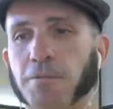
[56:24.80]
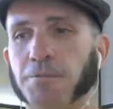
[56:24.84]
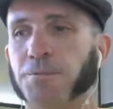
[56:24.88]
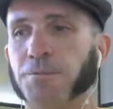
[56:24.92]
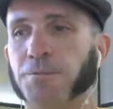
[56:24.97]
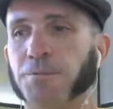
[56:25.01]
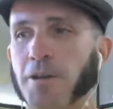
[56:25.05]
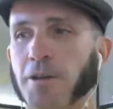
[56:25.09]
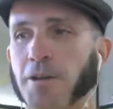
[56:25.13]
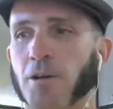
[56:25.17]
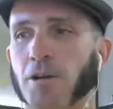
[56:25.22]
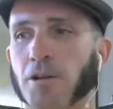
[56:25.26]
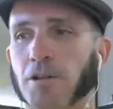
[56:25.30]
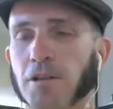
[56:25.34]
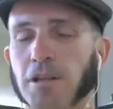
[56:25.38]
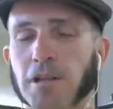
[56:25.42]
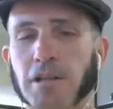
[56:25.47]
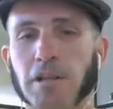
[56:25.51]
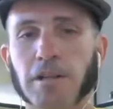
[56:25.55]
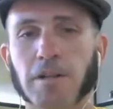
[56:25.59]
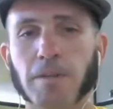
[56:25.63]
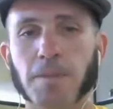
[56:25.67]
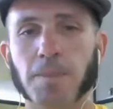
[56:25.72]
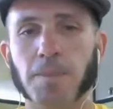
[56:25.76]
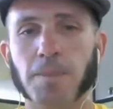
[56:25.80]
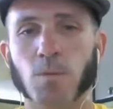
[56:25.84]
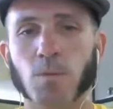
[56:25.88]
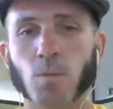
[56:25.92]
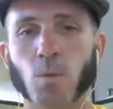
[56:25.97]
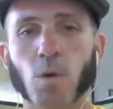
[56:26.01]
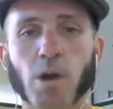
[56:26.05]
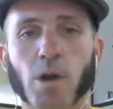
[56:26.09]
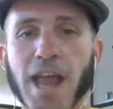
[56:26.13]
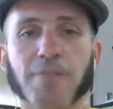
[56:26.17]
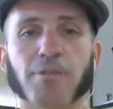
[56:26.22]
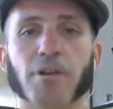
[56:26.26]
funnel
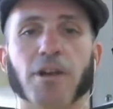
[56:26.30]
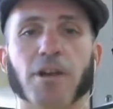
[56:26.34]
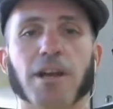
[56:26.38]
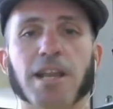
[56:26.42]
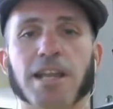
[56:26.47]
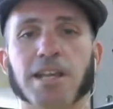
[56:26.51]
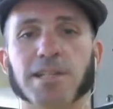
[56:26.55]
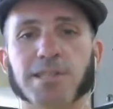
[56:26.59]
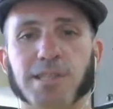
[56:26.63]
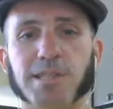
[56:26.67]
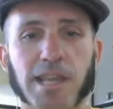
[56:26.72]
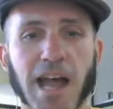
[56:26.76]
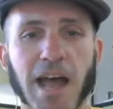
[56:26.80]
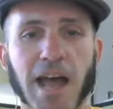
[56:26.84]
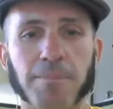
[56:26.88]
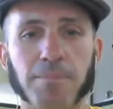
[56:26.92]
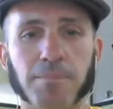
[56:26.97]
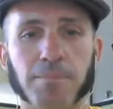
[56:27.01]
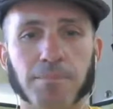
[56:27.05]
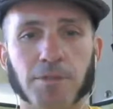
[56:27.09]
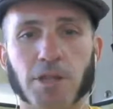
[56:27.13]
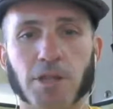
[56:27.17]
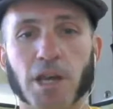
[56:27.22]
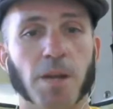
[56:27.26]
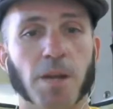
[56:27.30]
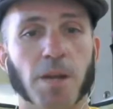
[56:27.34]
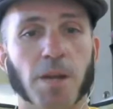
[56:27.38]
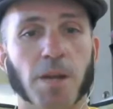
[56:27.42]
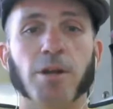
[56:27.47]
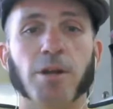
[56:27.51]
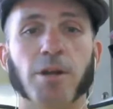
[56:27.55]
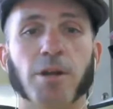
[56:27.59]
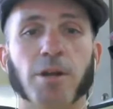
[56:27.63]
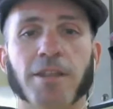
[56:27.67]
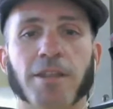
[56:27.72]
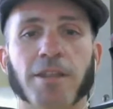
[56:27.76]
whatever it is that I'm gonna
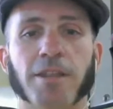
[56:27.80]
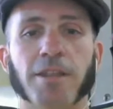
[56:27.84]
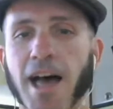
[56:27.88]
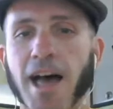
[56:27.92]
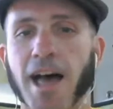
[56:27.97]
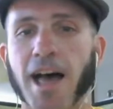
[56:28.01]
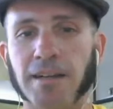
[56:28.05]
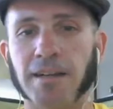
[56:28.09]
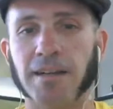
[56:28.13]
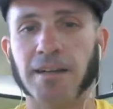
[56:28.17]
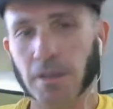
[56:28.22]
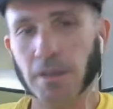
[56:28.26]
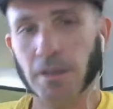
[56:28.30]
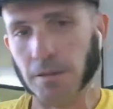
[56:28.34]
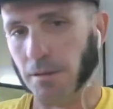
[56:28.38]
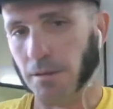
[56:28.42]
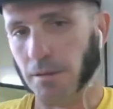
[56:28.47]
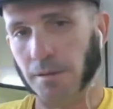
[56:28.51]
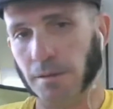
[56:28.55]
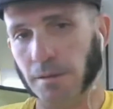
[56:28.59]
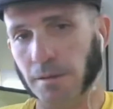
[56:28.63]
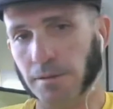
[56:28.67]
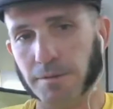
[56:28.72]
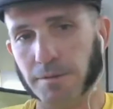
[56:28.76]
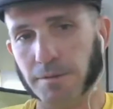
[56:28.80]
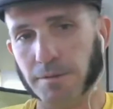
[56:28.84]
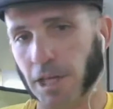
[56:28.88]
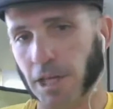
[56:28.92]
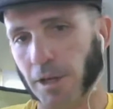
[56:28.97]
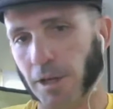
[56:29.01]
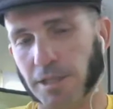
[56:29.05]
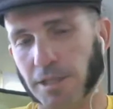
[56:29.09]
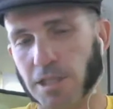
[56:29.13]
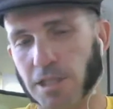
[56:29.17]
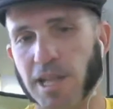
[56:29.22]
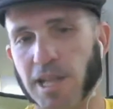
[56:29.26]
put online.
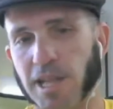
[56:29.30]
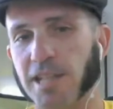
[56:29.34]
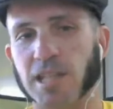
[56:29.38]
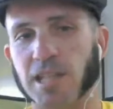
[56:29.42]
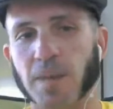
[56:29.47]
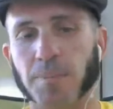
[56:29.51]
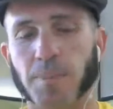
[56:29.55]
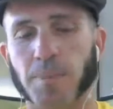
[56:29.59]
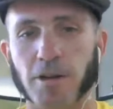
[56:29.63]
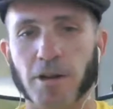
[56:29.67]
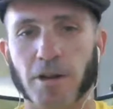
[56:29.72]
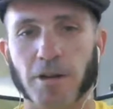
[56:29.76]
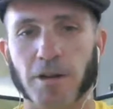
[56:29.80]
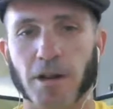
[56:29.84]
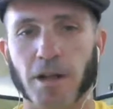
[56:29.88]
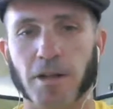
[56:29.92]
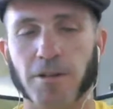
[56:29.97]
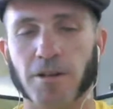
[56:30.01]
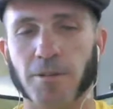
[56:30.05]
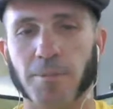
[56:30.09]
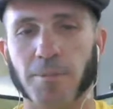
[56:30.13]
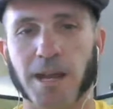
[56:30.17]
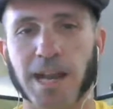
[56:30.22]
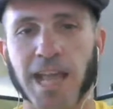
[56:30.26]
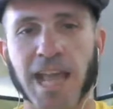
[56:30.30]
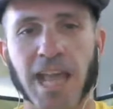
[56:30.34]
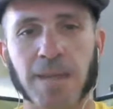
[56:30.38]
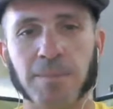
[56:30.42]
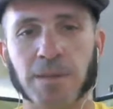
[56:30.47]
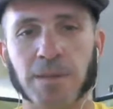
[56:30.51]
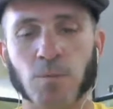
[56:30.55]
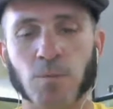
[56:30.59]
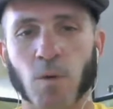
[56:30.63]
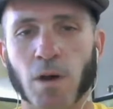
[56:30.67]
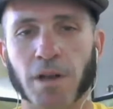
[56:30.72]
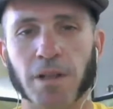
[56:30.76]
It just ends up under my name
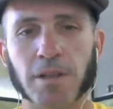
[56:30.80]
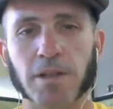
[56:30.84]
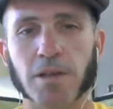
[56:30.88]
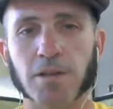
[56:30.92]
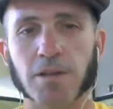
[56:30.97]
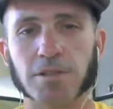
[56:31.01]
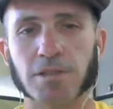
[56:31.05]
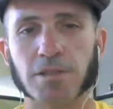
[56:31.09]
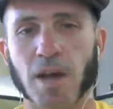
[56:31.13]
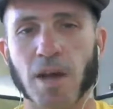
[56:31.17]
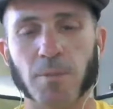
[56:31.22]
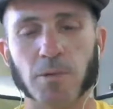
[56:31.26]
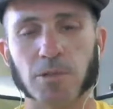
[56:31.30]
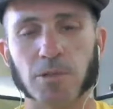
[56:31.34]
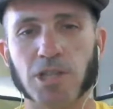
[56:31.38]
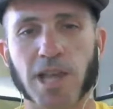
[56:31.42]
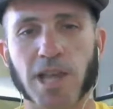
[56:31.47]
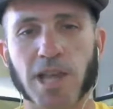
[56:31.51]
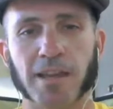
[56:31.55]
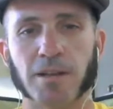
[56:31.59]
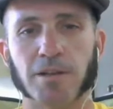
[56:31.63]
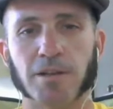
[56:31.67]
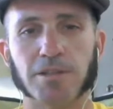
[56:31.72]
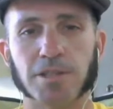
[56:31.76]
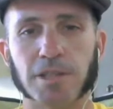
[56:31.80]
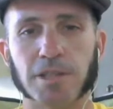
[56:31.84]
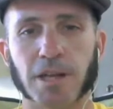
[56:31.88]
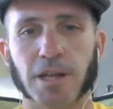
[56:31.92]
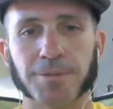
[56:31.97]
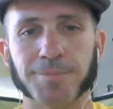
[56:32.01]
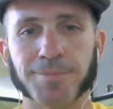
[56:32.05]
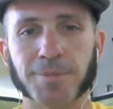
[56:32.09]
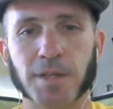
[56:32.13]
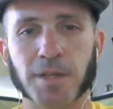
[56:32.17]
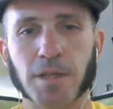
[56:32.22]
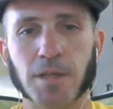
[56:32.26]
in one of those couple channels.
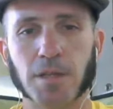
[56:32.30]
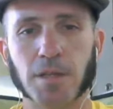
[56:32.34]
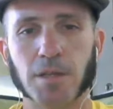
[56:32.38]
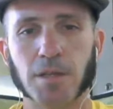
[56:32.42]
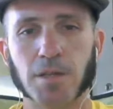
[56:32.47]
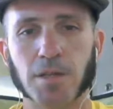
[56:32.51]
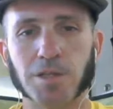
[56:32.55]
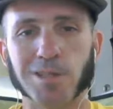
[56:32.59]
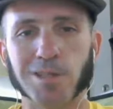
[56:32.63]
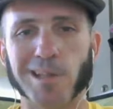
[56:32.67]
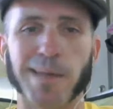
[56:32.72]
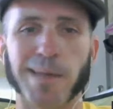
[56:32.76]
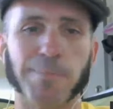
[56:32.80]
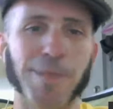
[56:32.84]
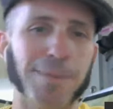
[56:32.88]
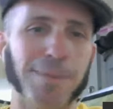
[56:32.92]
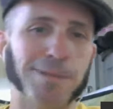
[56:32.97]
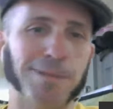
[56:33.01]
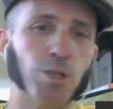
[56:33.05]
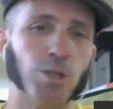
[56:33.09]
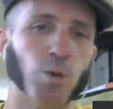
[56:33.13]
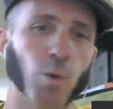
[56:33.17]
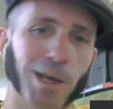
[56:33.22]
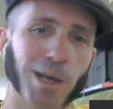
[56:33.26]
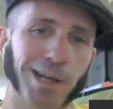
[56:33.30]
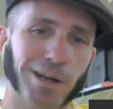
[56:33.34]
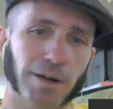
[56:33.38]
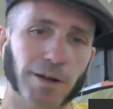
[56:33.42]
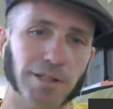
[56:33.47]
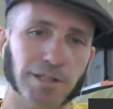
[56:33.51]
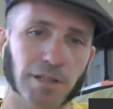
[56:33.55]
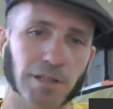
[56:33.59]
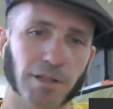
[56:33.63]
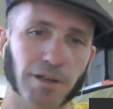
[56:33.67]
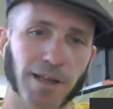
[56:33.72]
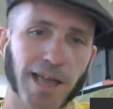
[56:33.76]
So like maybe Twitter
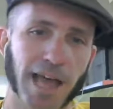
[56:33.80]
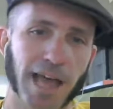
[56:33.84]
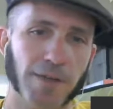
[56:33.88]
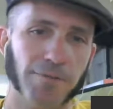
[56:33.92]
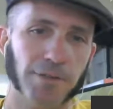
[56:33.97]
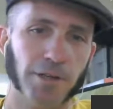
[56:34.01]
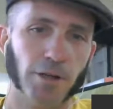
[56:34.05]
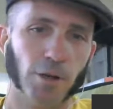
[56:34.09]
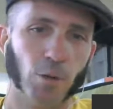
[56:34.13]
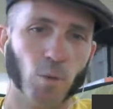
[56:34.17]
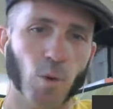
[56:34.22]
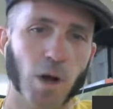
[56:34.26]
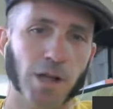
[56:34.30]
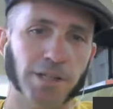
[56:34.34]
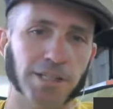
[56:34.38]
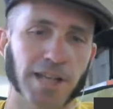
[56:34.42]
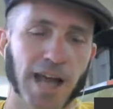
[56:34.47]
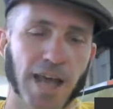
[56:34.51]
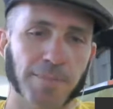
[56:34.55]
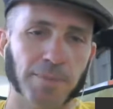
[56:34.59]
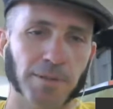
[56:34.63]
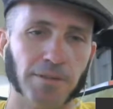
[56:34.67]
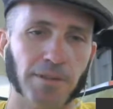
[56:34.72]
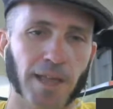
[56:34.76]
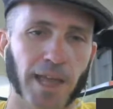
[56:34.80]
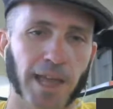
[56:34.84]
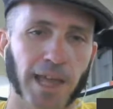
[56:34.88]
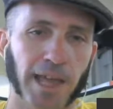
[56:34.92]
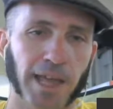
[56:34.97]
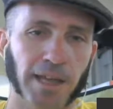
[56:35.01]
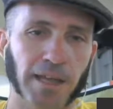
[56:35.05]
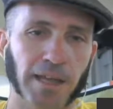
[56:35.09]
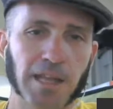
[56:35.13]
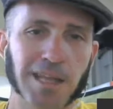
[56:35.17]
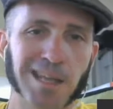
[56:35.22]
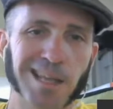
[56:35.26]
is a little heavier, one type of
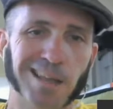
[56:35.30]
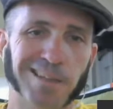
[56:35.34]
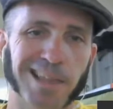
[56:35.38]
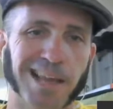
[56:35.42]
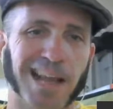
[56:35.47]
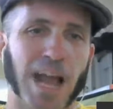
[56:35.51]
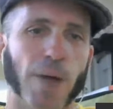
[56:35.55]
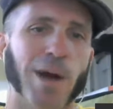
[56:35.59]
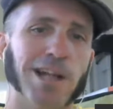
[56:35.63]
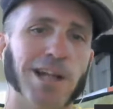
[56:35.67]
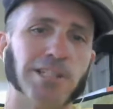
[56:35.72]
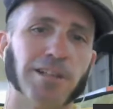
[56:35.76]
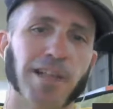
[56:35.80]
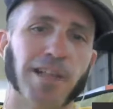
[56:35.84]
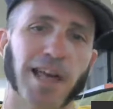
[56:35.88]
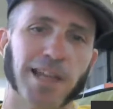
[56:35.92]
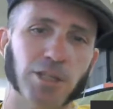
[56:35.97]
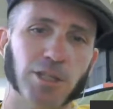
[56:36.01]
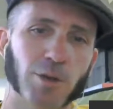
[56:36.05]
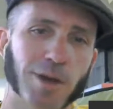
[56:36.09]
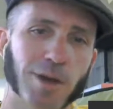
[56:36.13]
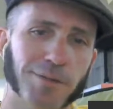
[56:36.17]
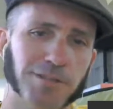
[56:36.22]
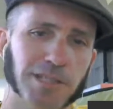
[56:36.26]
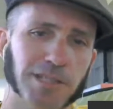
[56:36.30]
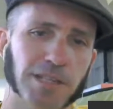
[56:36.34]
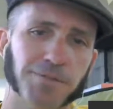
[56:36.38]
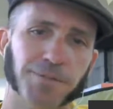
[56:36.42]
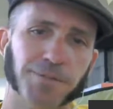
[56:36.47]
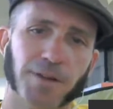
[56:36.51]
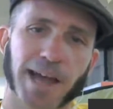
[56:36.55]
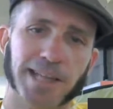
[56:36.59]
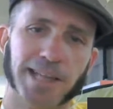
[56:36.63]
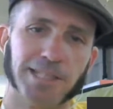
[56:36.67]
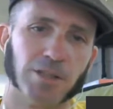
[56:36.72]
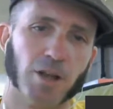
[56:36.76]
thing. Like I watch a lot of UFC
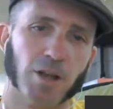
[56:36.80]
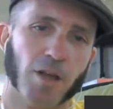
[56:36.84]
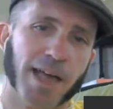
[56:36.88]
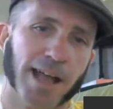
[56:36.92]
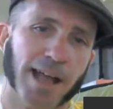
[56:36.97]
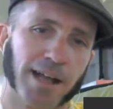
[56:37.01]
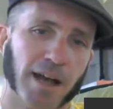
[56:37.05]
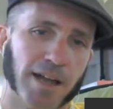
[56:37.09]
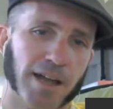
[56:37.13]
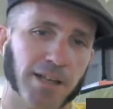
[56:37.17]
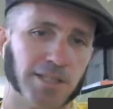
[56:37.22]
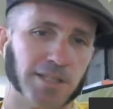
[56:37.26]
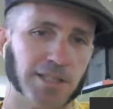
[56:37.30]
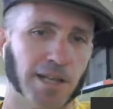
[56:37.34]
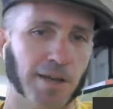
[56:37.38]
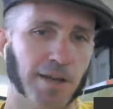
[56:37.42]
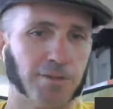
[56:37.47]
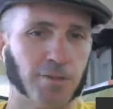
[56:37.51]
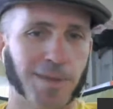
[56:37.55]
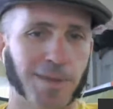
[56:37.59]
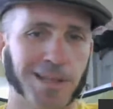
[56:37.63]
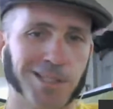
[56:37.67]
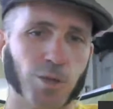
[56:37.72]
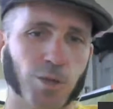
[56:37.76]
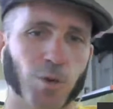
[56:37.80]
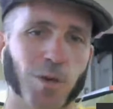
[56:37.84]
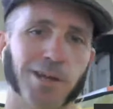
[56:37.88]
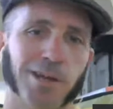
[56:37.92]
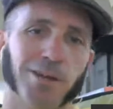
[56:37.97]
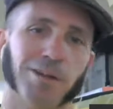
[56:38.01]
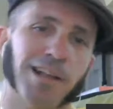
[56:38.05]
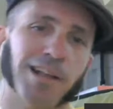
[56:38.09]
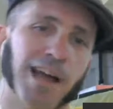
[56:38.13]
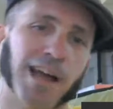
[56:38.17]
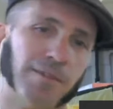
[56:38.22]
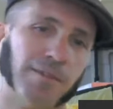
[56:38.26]
fights and all that kind of stuff, so my Twitter
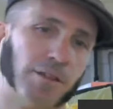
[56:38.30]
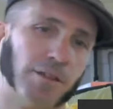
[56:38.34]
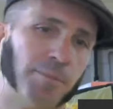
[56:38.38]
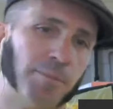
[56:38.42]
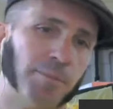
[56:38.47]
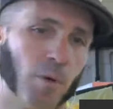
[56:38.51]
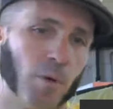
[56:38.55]
will have a little bit more